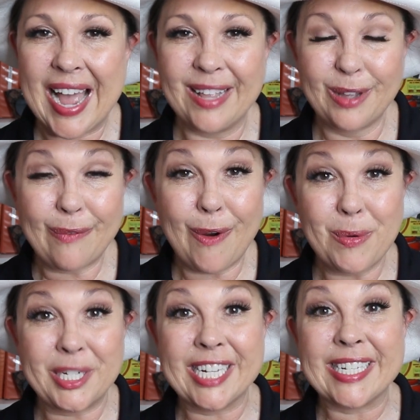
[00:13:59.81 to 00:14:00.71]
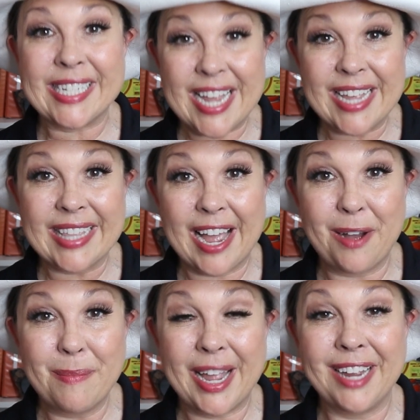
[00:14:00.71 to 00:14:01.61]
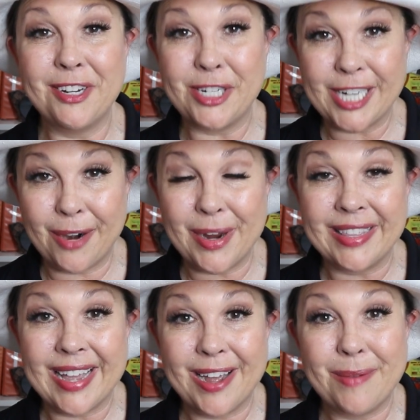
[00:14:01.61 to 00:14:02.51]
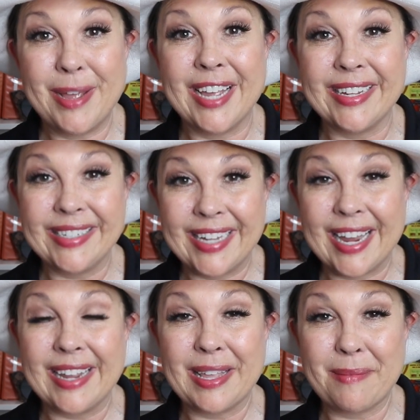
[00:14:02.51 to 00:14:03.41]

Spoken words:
I look forward to seeing them and sharing them and getting